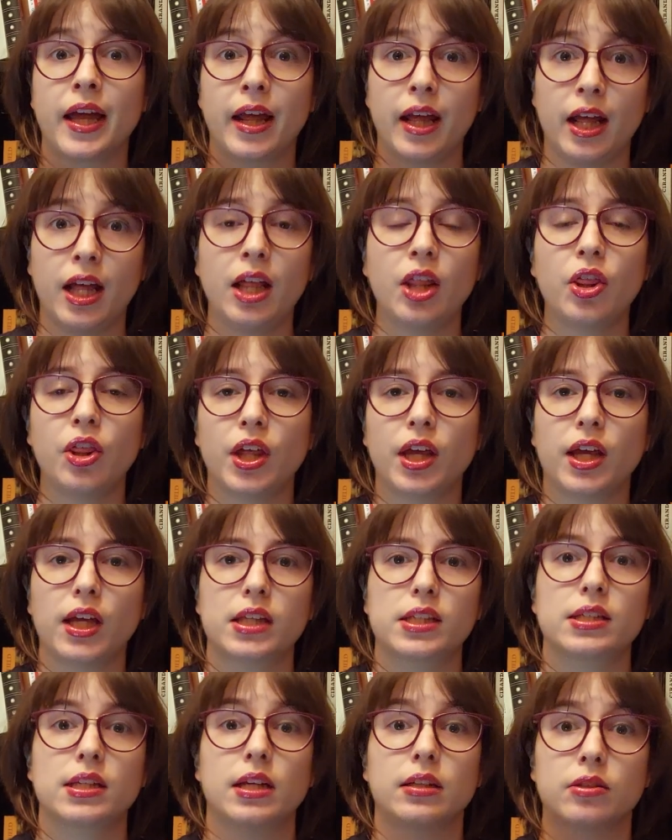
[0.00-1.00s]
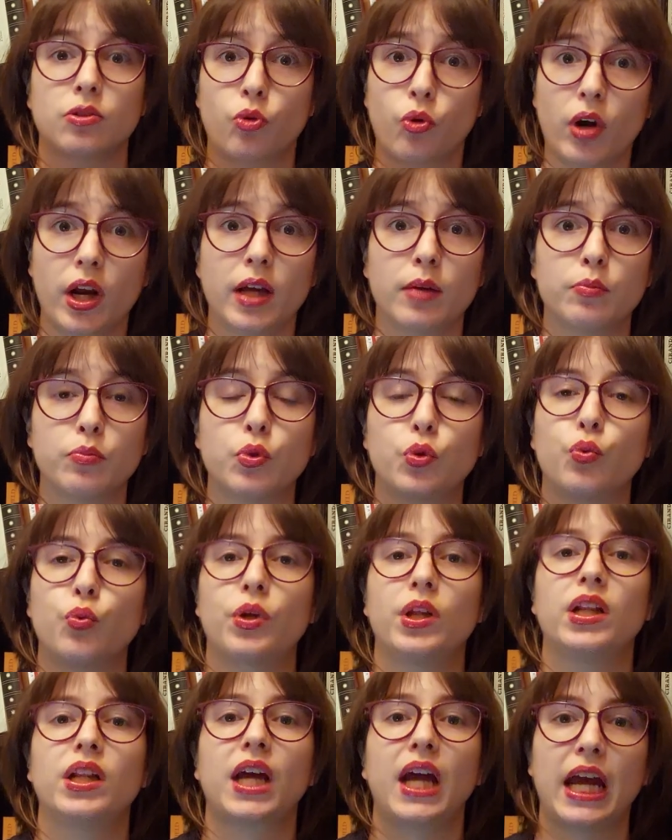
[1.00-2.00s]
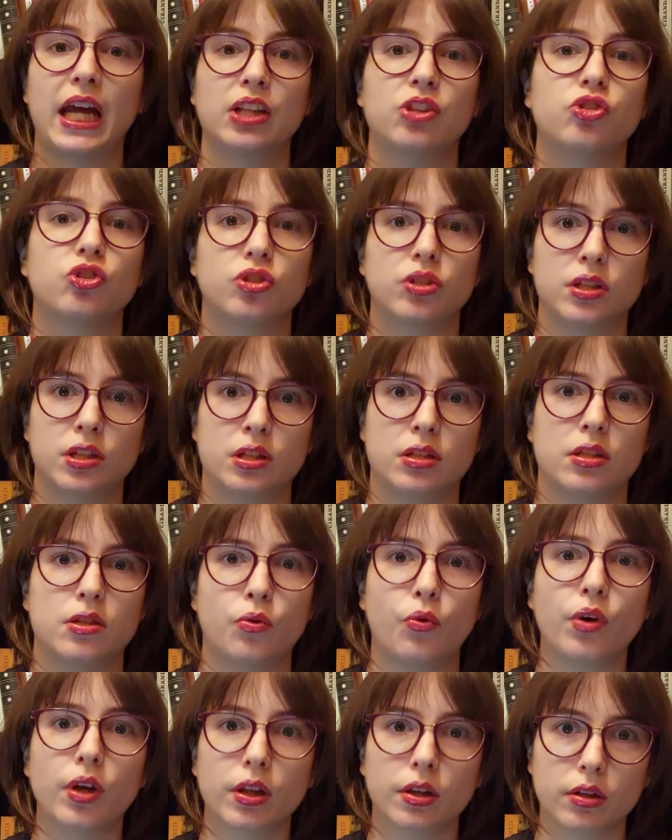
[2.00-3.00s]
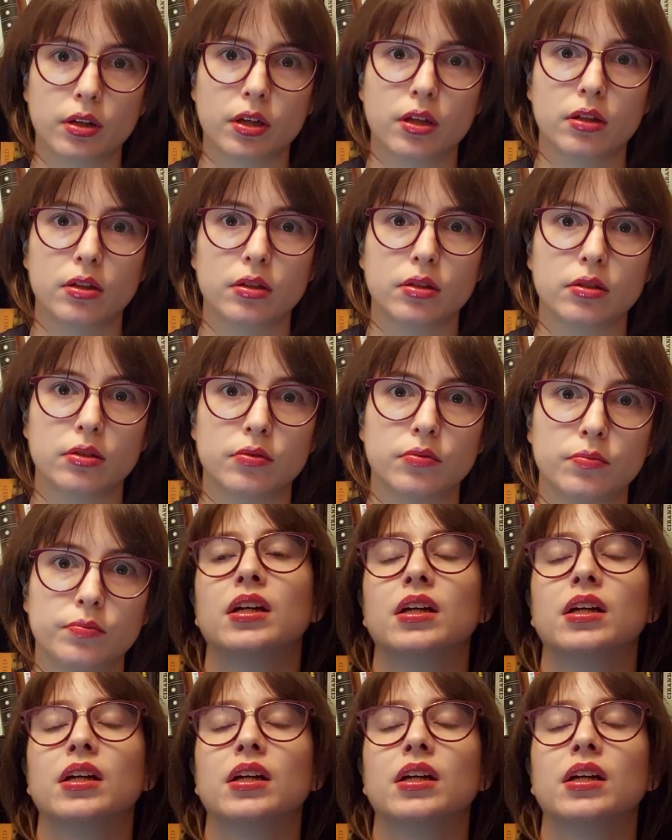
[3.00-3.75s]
he thinks that Graham will catch the serial killer.